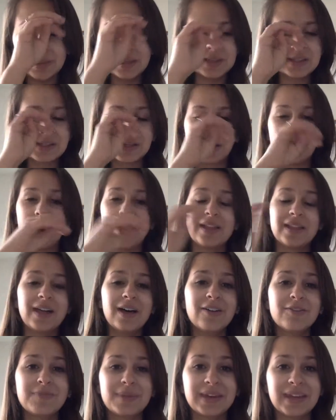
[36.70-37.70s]
So I
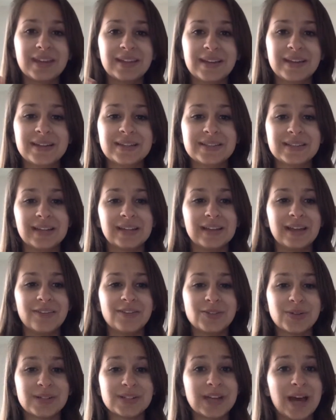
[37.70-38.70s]
love making lists. I love
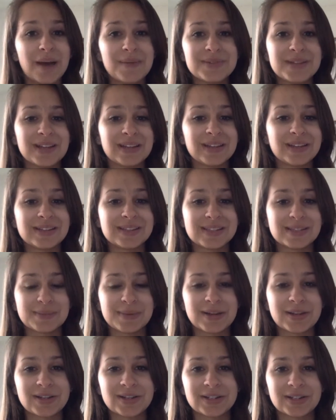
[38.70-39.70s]
doing top 10 lists
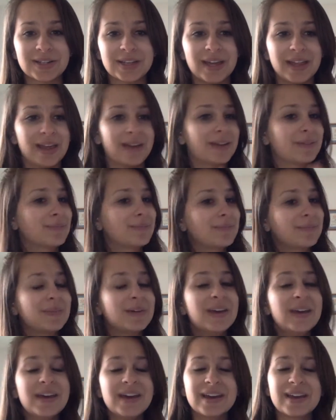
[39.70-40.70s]
especially. I like
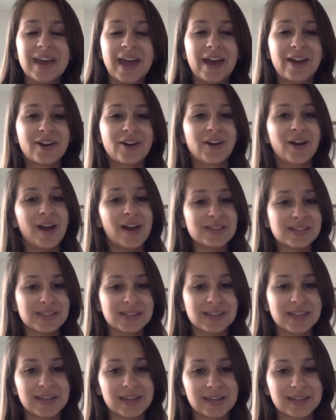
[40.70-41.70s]

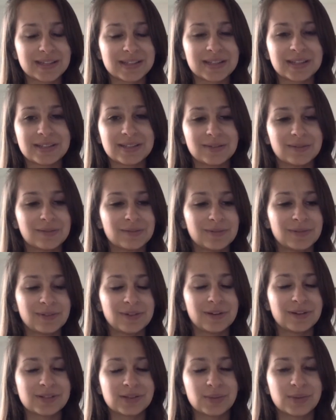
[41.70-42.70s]
categorizing things. It's
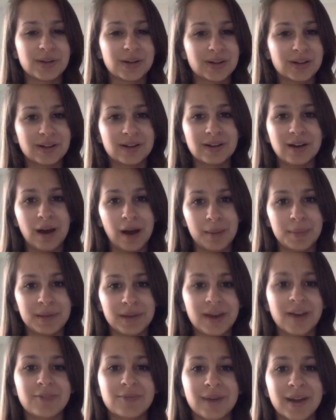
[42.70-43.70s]
a weird
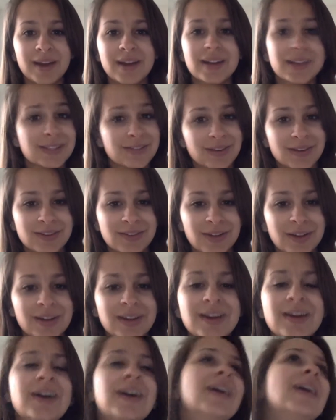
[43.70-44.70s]
hobby of mine. It's very fun.
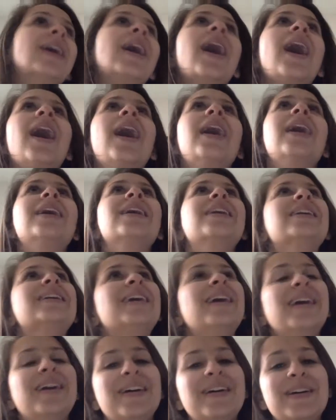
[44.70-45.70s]

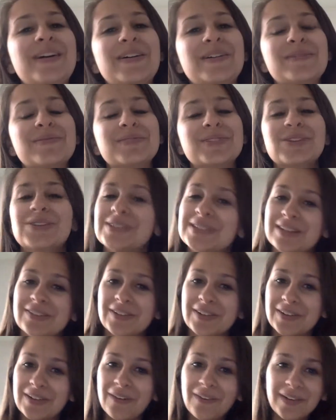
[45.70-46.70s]
So it was
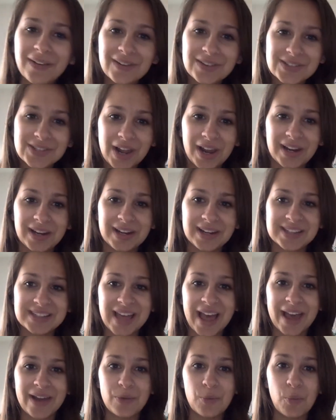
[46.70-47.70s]
difficult when I was trying to
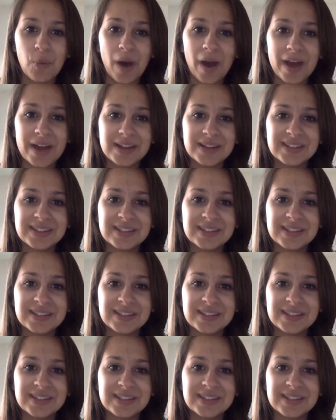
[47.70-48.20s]
decide what